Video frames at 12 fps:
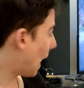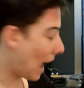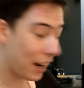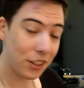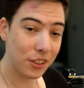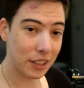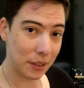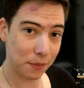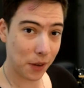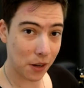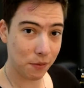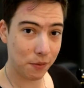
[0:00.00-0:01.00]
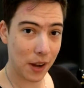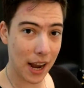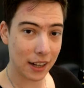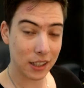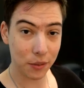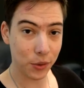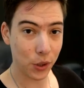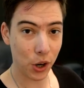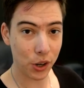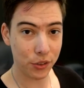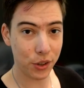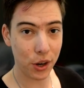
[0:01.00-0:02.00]
Actually, fun fact, if you
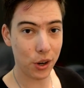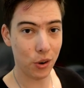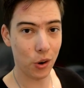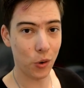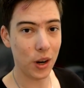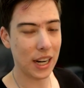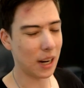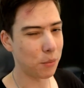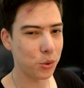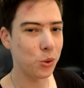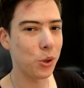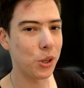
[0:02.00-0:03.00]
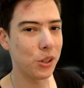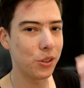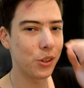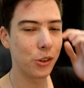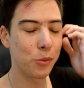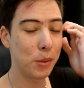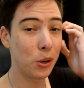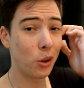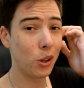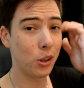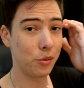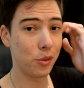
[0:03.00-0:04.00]
know, don't know already, I'm sure you do, it's been all
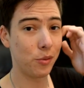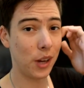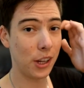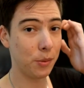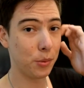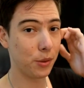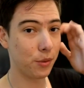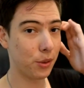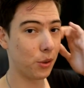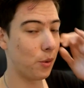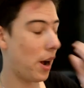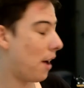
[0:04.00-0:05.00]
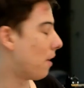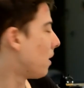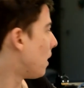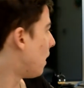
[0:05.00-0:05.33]
over Facebook for a while.